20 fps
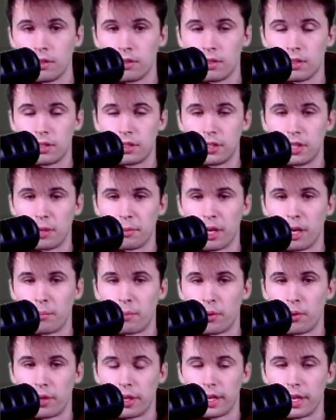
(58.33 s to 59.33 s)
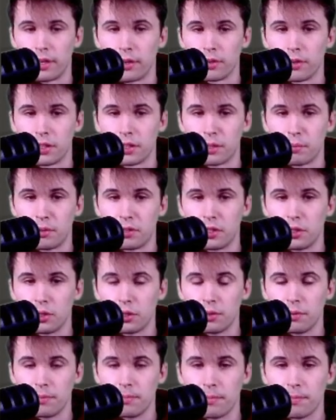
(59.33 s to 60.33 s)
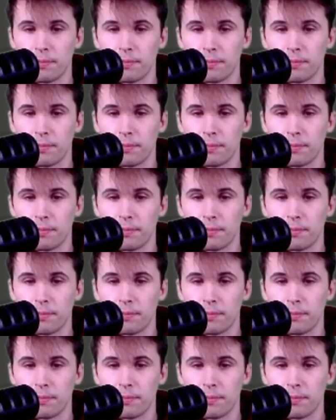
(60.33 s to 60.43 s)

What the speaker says: See how my opponent handles this position.